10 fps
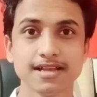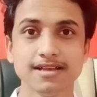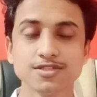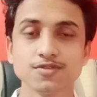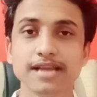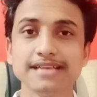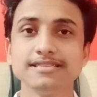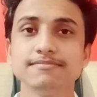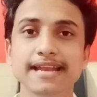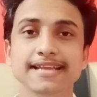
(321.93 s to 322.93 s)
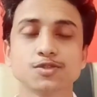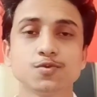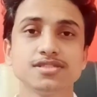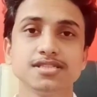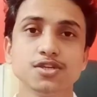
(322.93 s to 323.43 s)
So Nassie, my next
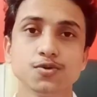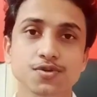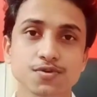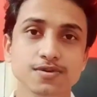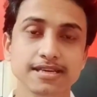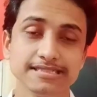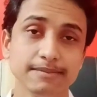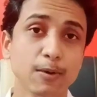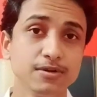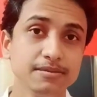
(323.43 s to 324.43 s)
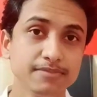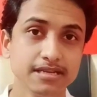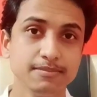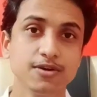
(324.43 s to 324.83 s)
question to you is about the money,